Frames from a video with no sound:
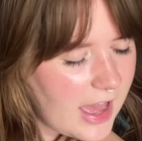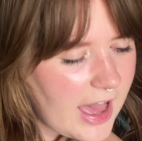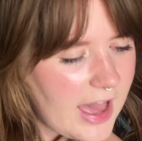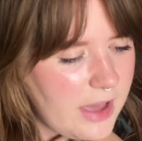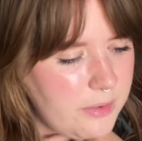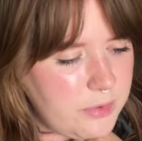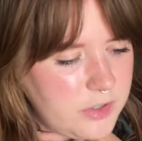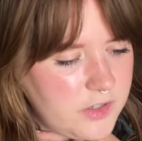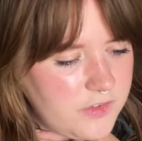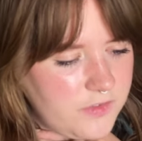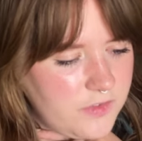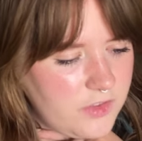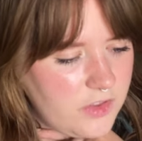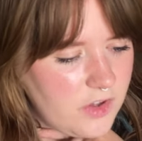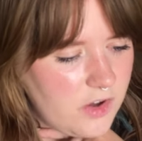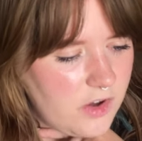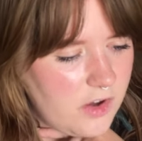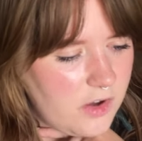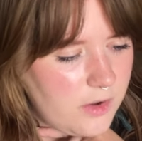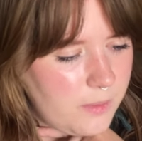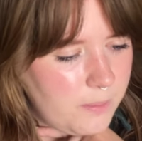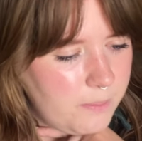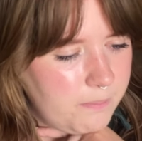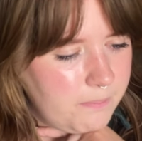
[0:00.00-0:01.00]
I would have
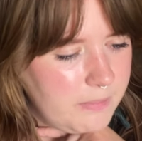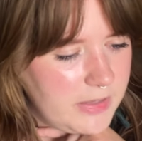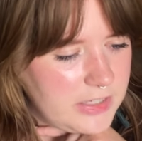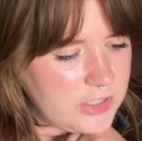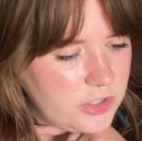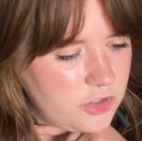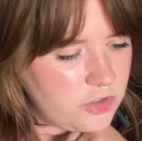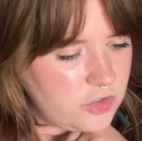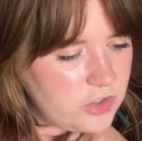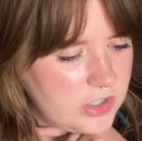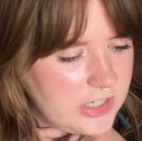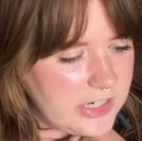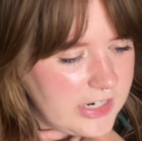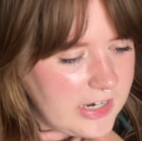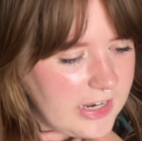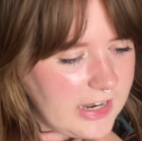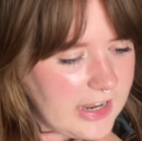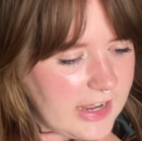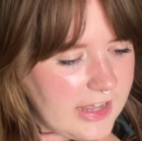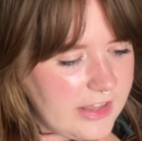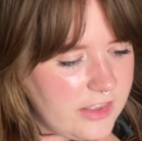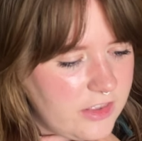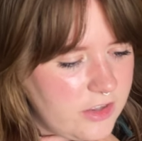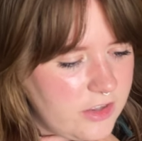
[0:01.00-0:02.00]
thought mystery
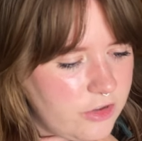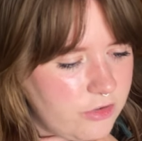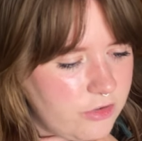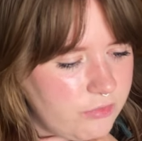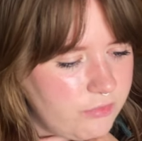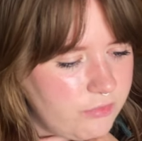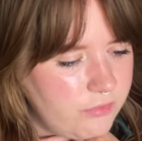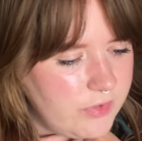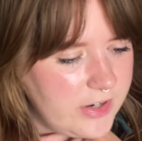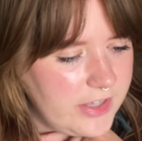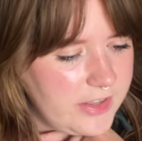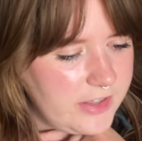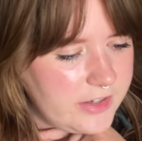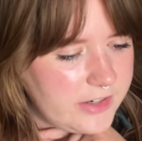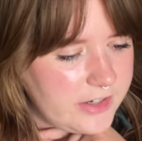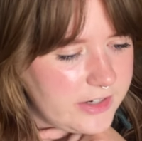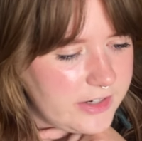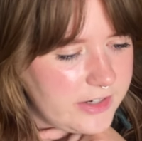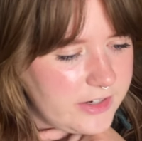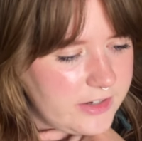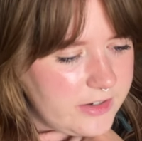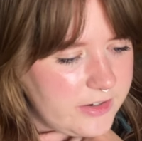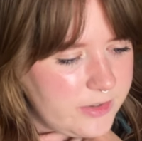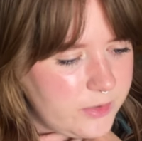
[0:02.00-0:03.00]
and
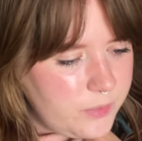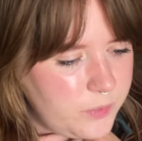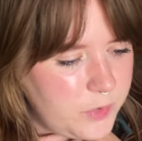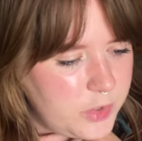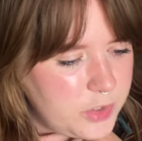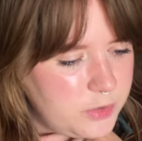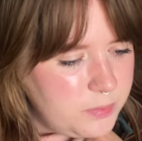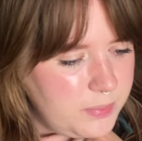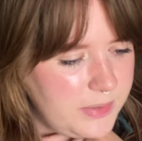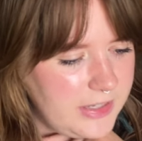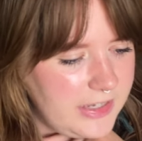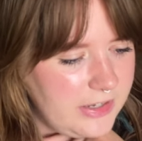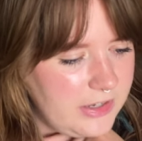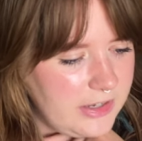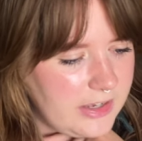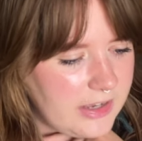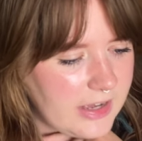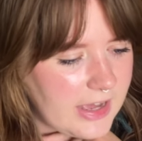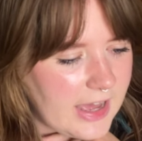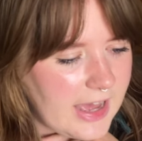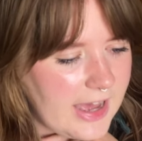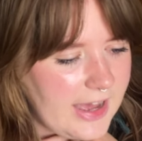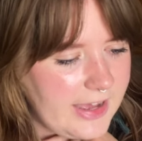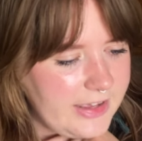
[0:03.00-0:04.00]
thriller would be
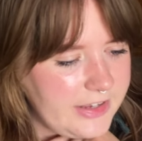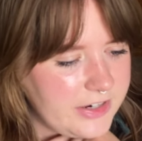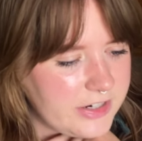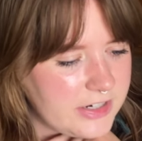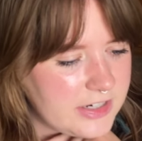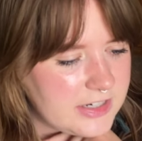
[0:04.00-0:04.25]
higher,